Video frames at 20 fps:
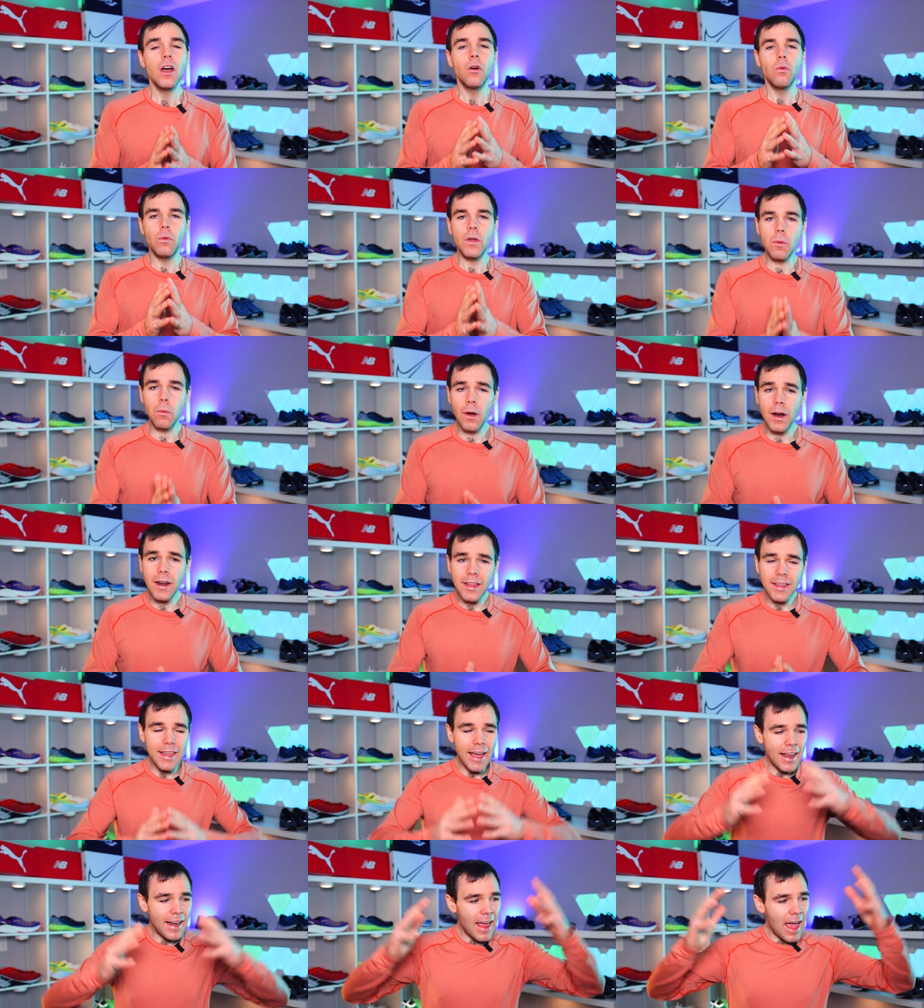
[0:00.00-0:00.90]
We want to
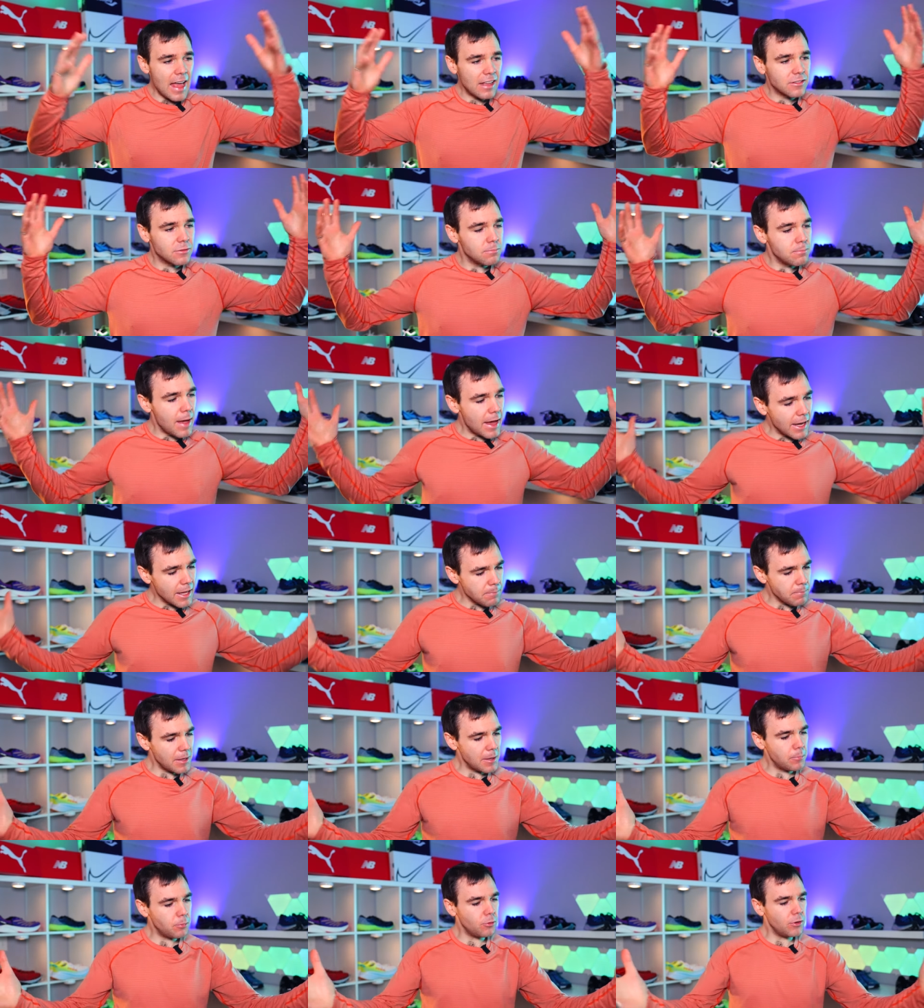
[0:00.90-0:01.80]
get as many
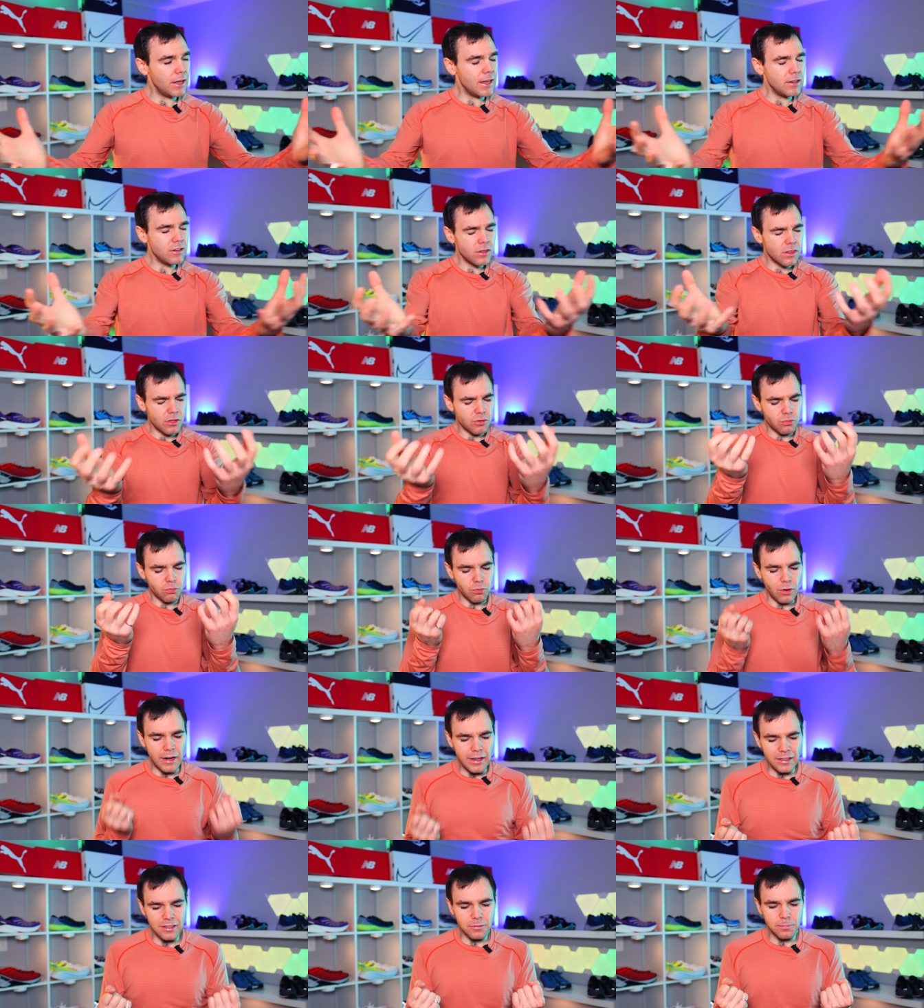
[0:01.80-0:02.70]
people into this
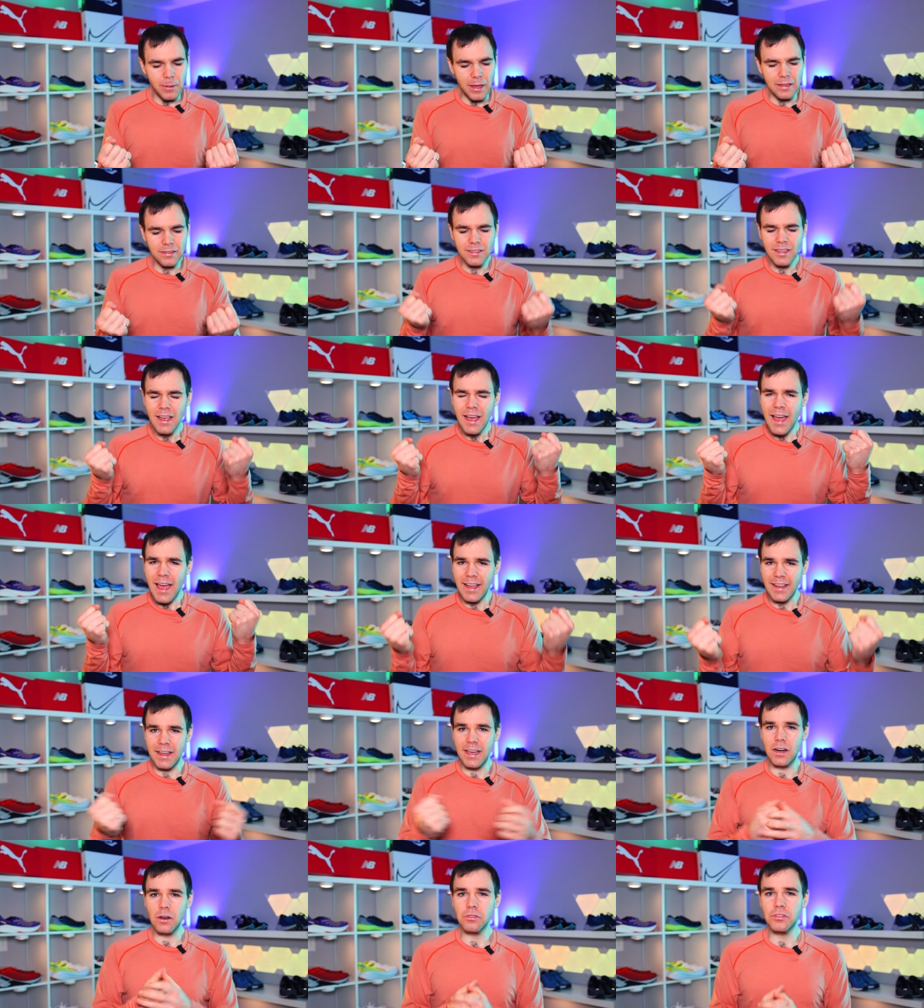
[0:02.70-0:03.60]
running space and
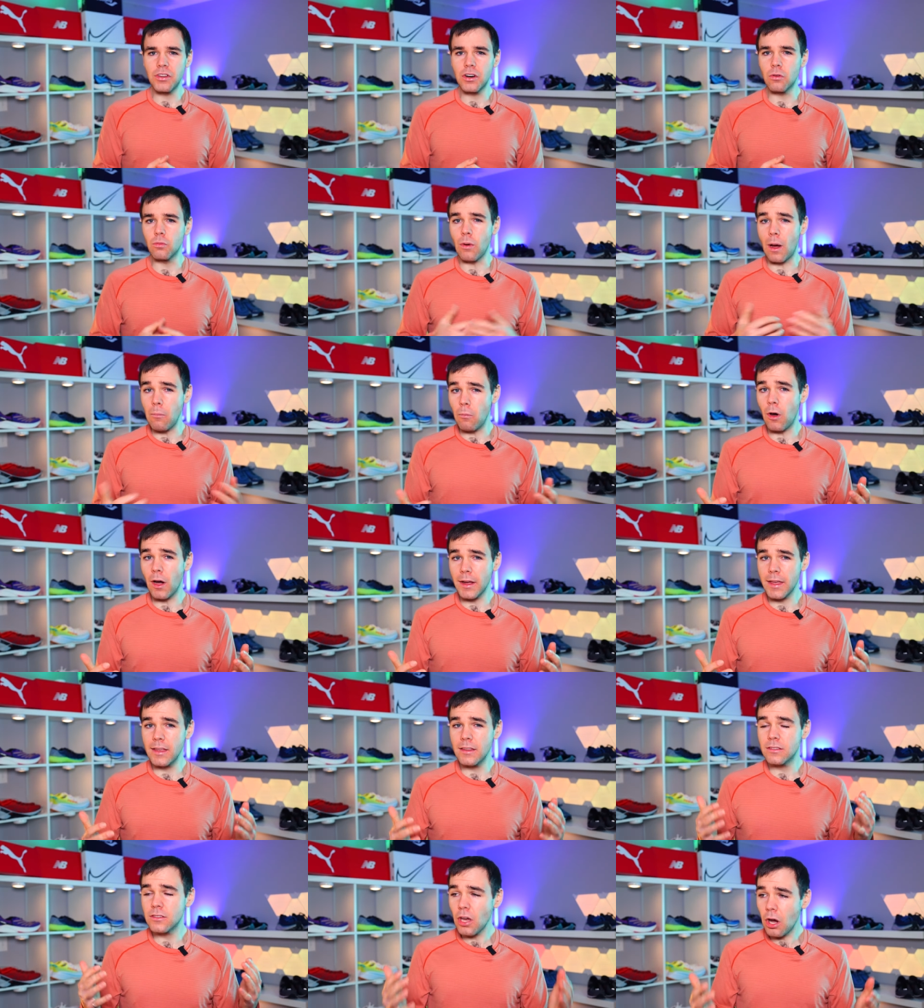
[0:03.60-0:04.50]
get out there run
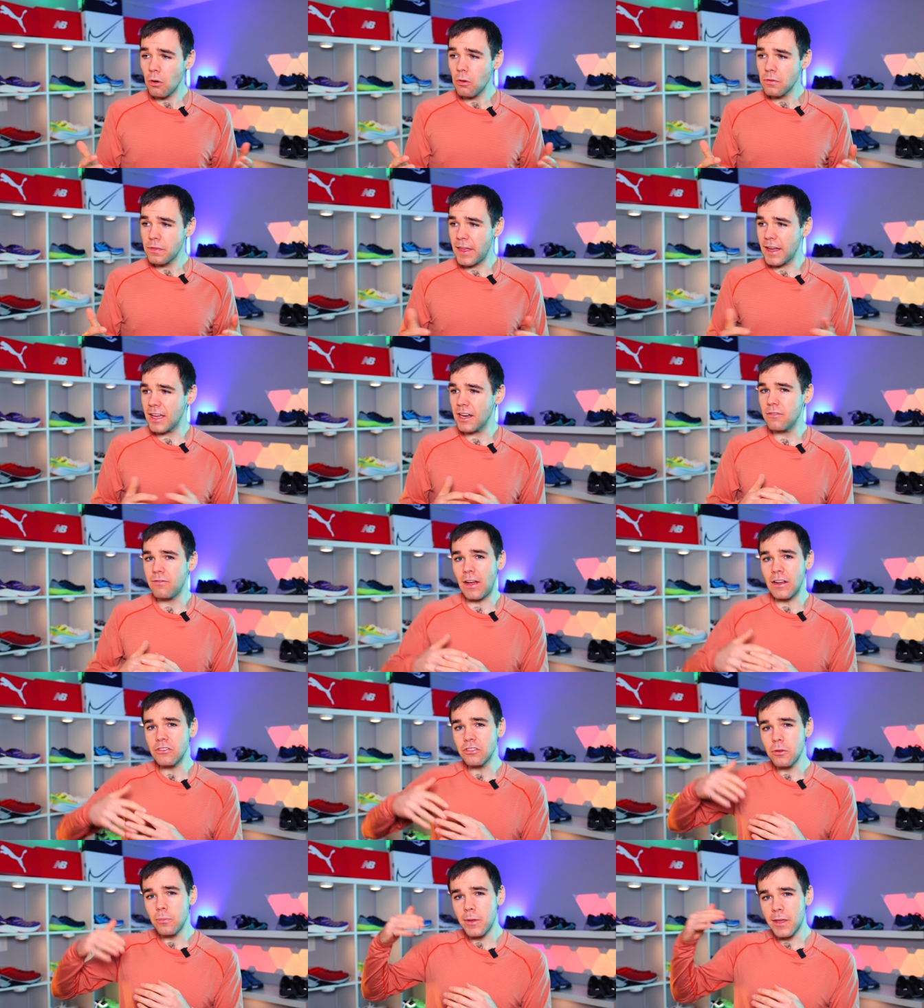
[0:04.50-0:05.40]
walking so they can
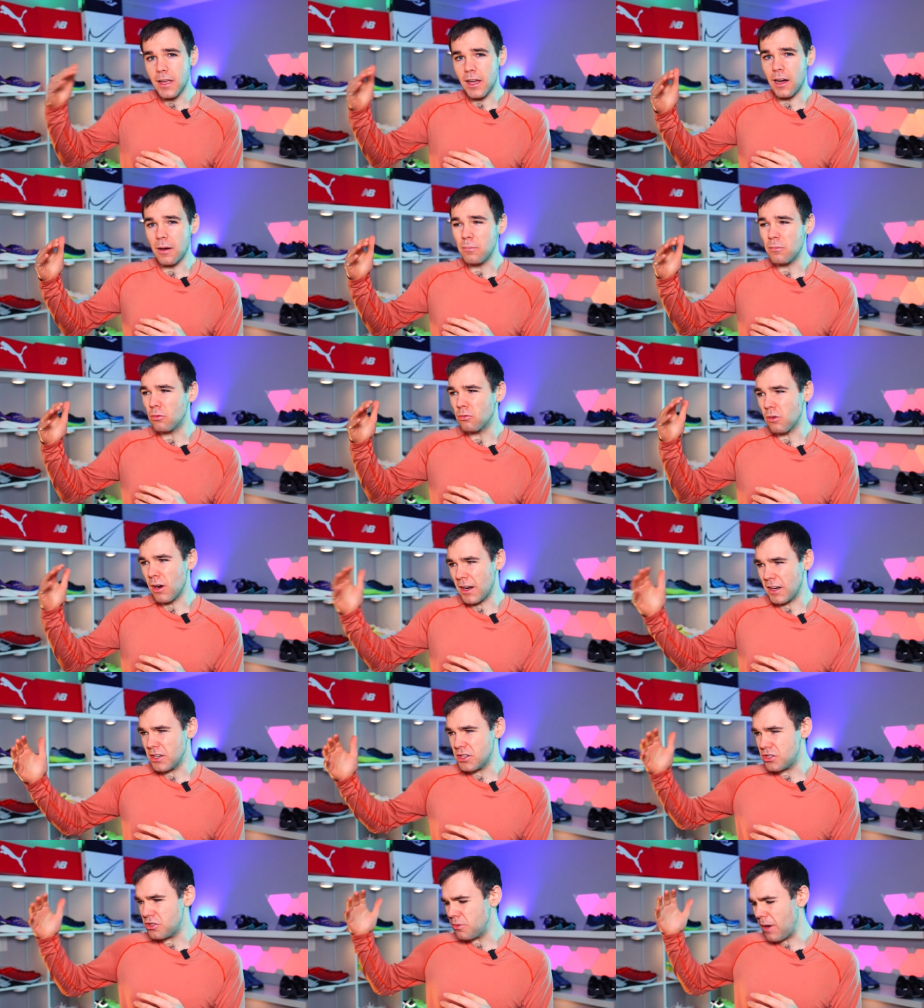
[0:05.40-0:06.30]
eventually become
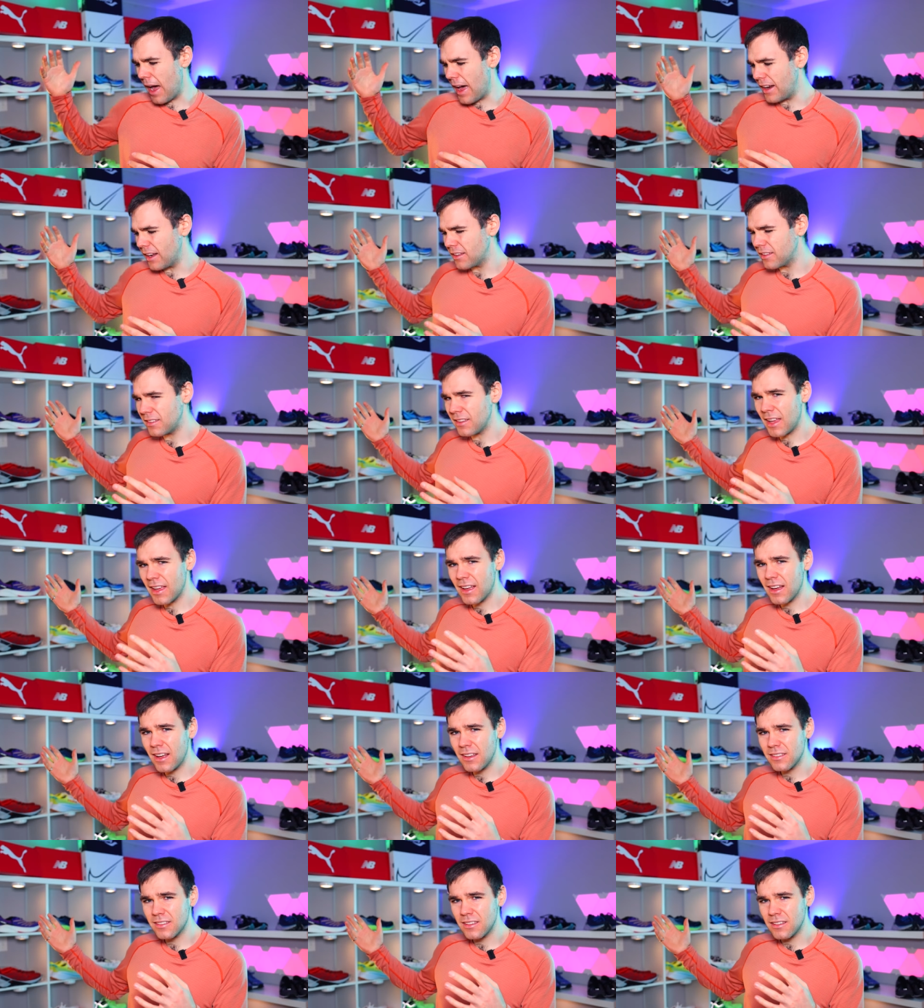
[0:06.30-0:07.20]
running shoe addicts like
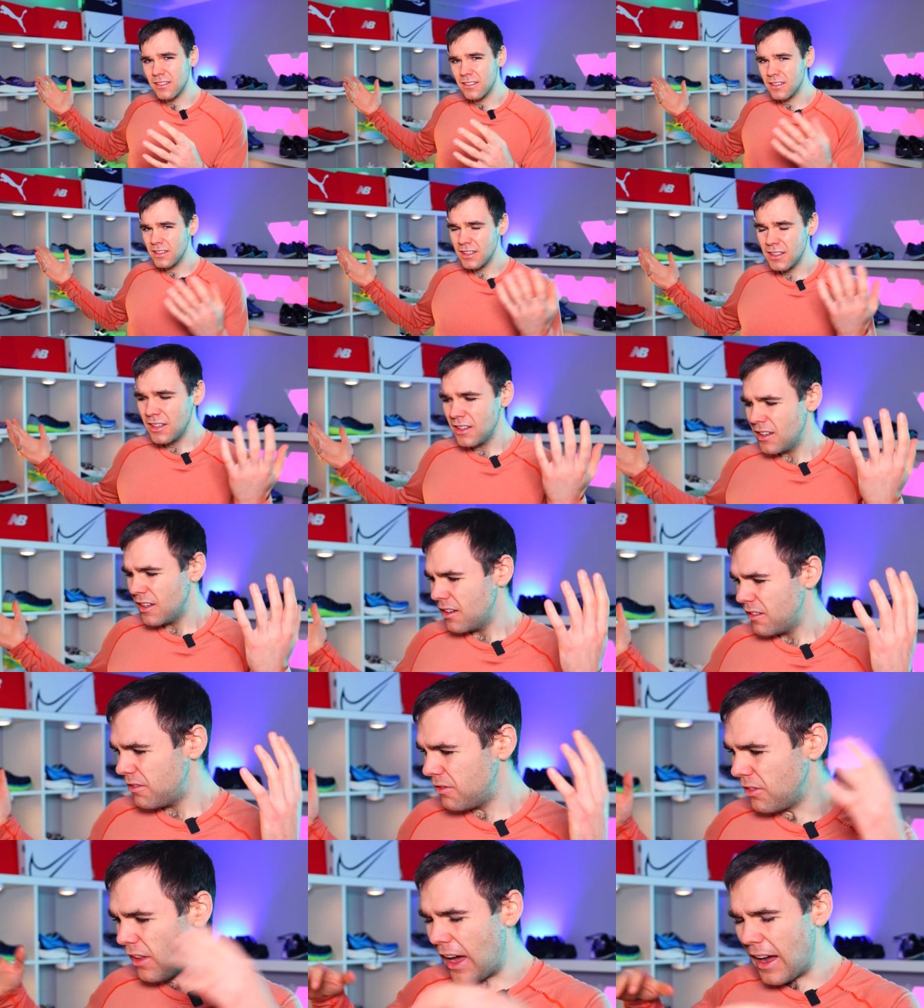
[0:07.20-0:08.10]
us and
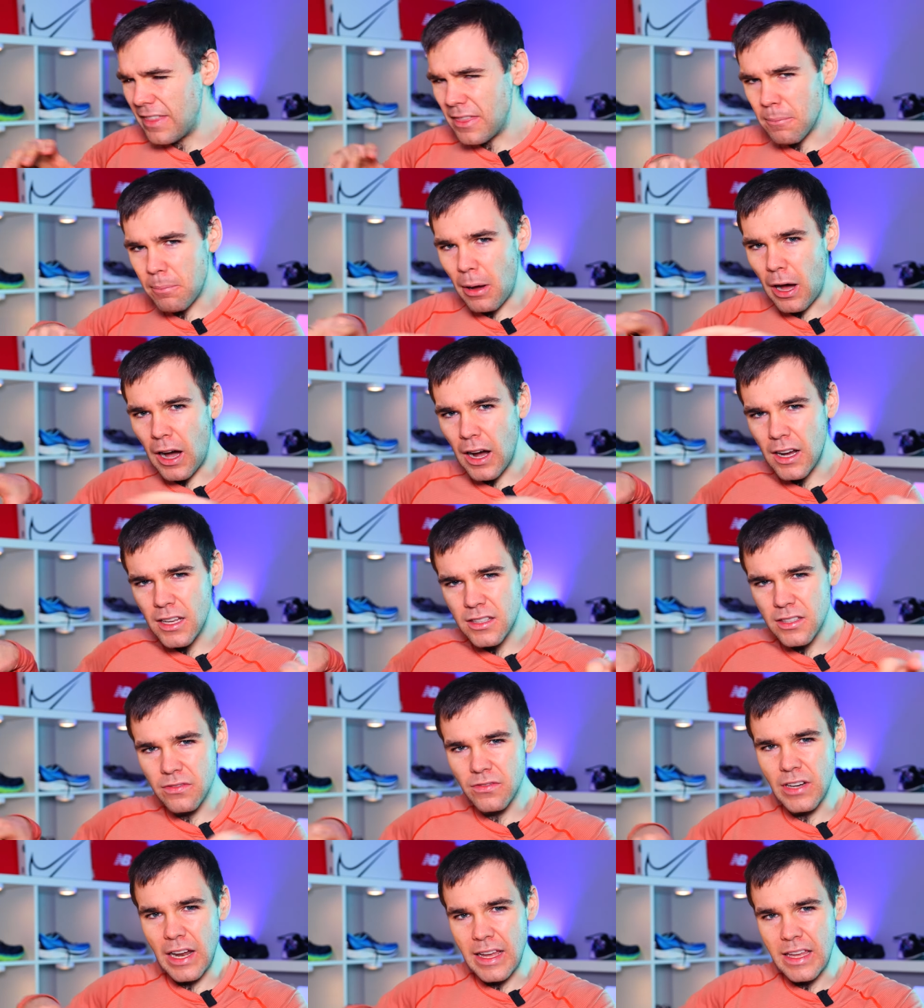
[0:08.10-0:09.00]
line the pockets
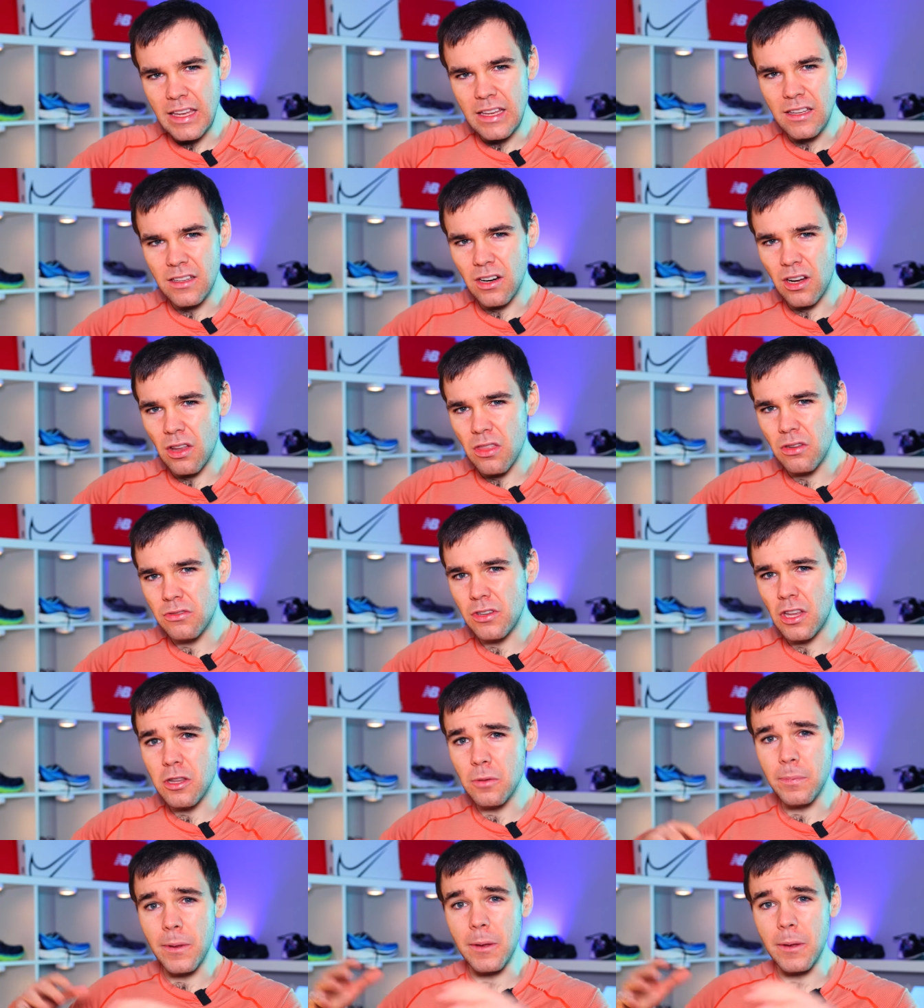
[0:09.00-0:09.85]
of Nike and all those other